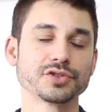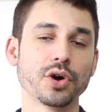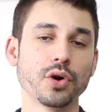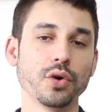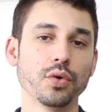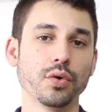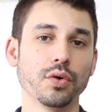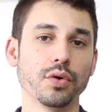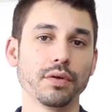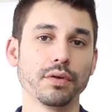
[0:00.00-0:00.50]

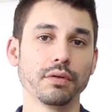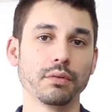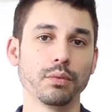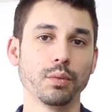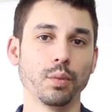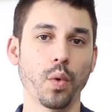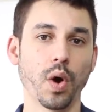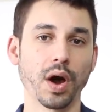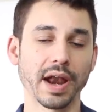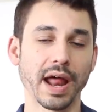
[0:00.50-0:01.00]
So
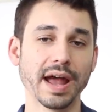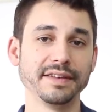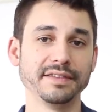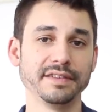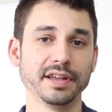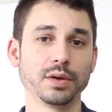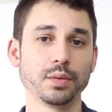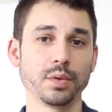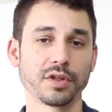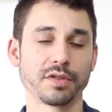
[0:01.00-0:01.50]
what I
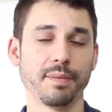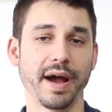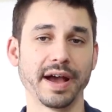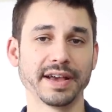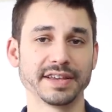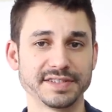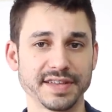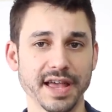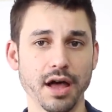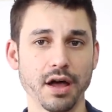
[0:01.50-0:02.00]
did with
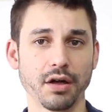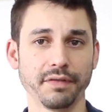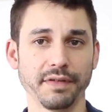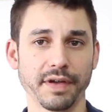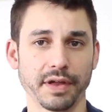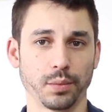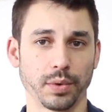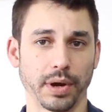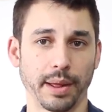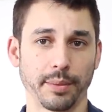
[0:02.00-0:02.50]
myself
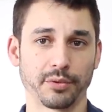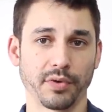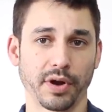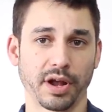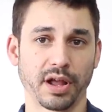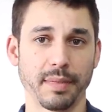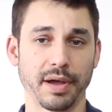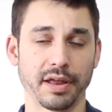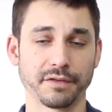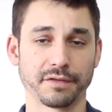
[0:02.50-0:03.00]
and what I would
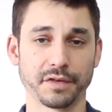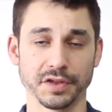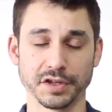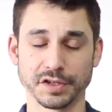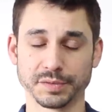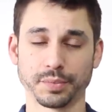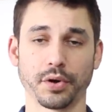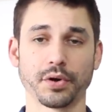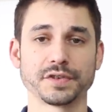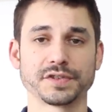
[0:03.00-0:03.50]
recommend for
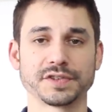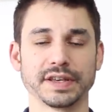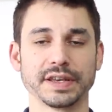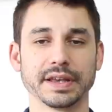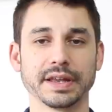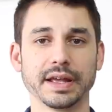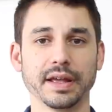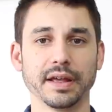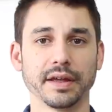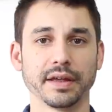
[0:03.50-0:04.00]
this
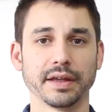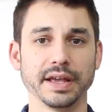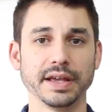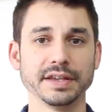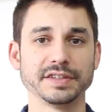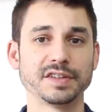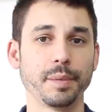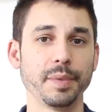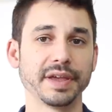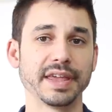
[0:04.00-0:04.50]
person
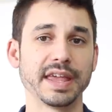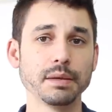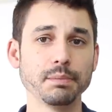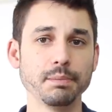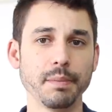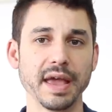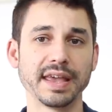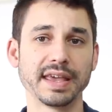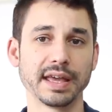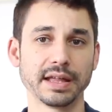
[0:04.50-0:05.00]
is to
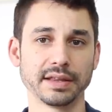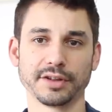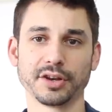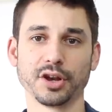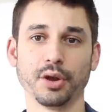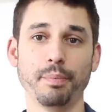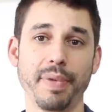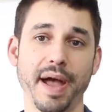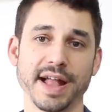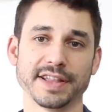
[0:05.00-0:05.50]
begin making
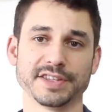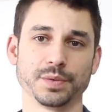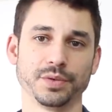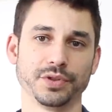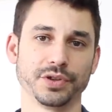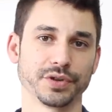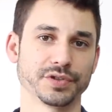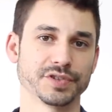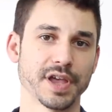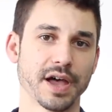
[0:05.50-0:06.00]
little bets
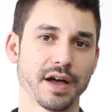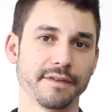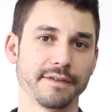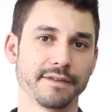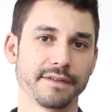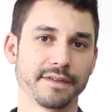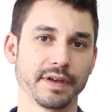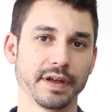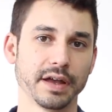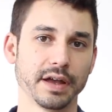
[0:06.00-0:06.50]
with
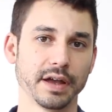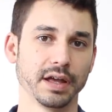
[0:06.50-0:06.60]
yourself.